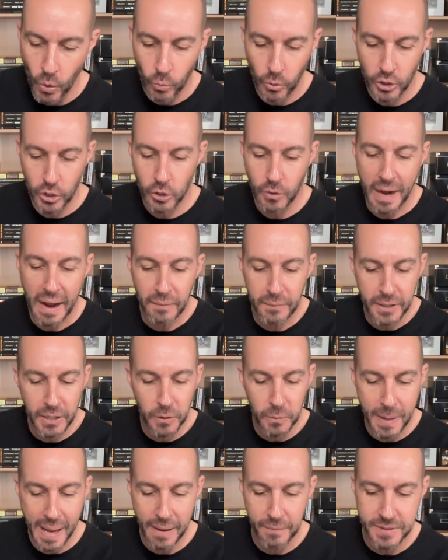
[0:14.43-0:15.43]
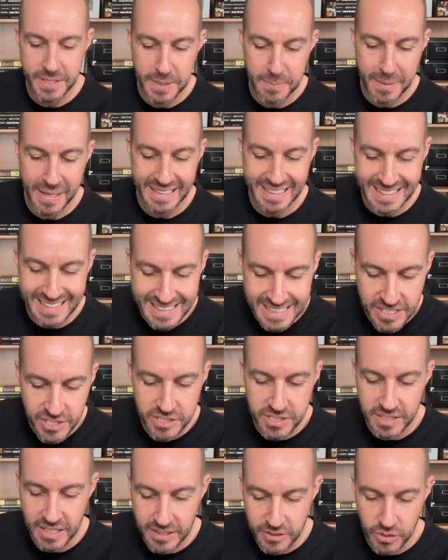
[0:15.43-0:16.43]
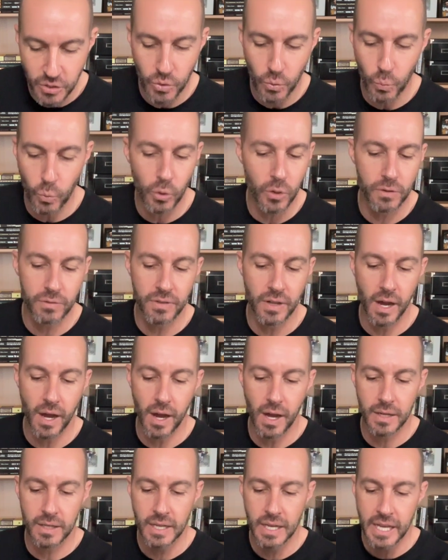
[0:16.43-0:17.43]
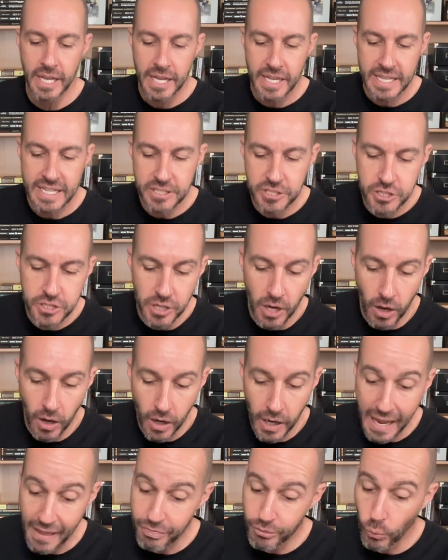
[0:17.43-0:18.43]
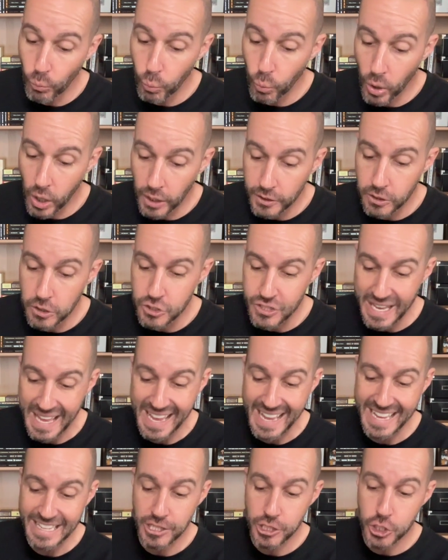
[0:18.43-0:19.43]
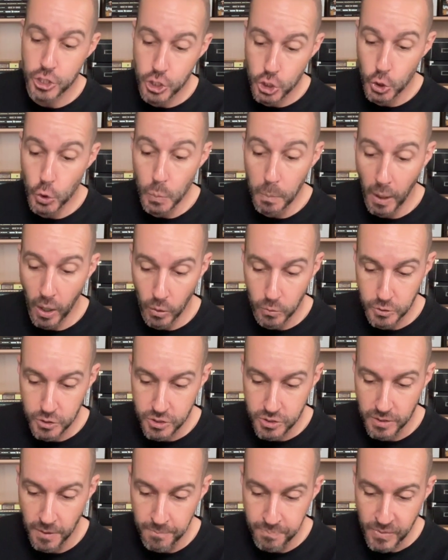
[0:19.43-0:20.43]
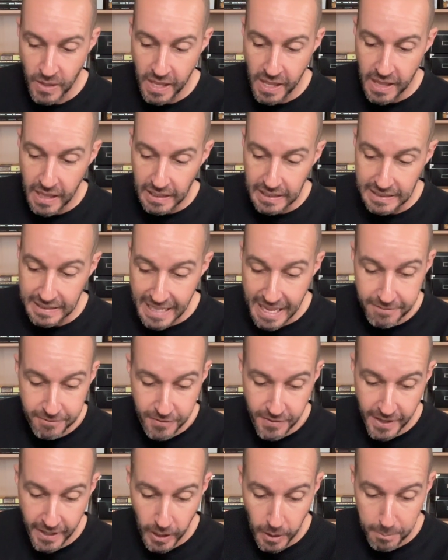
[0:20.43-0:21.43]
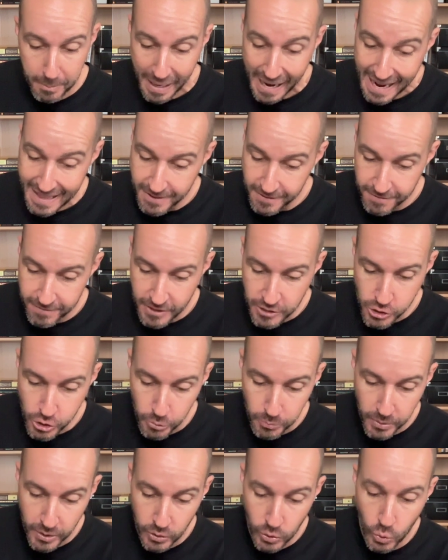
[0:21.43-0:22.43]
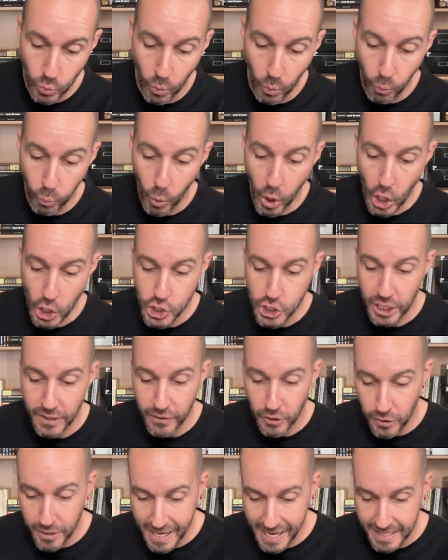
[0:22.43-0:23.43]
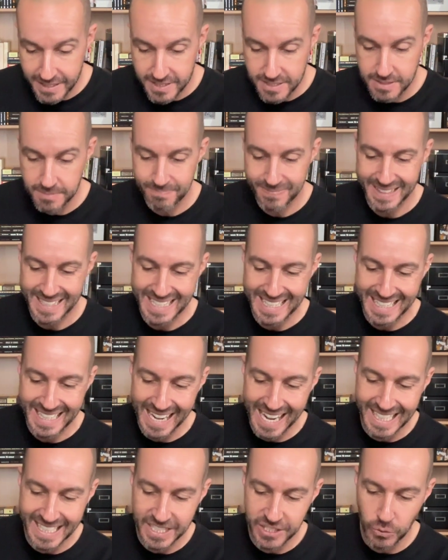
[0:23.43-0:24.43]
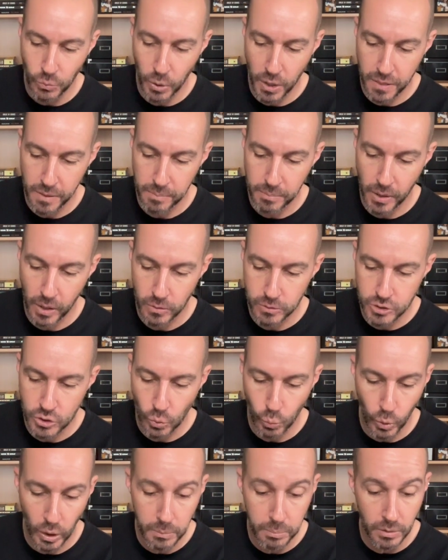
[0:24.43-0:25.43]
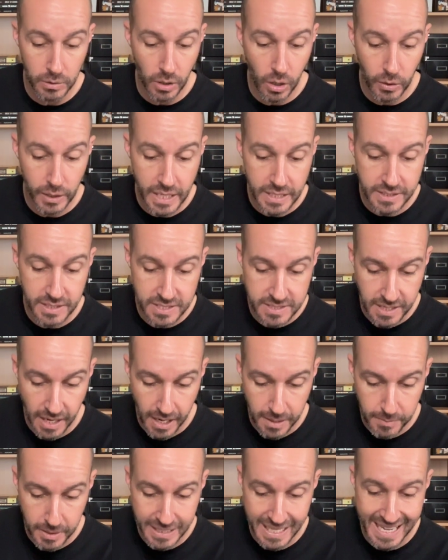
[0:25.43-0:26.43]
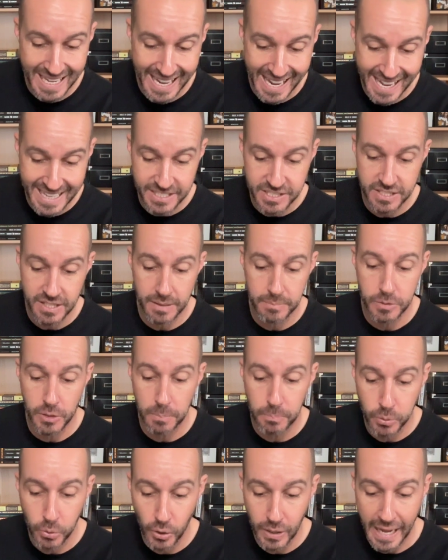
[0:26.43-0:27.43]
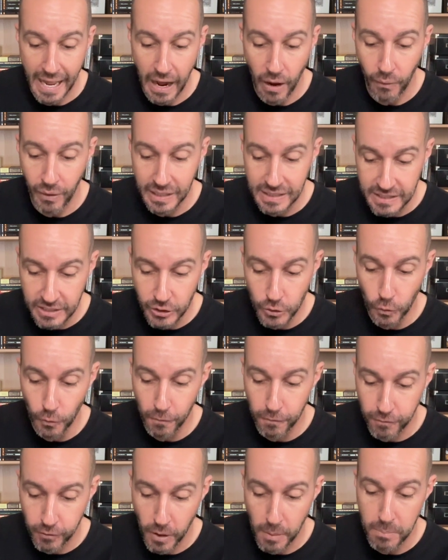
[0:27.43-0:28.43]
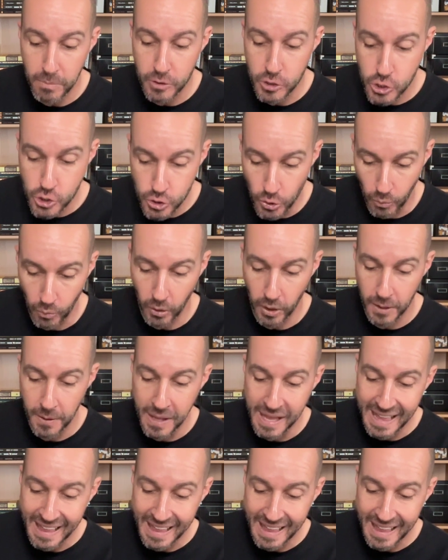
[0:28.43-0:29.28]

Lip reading: were crowding around him and listening to the word of God. He saw at the water's edge two boats left there by the fishermen who were washing their nets. He got into one of the boats, the one belonging to Simon, and asked him to put out a little from the shore.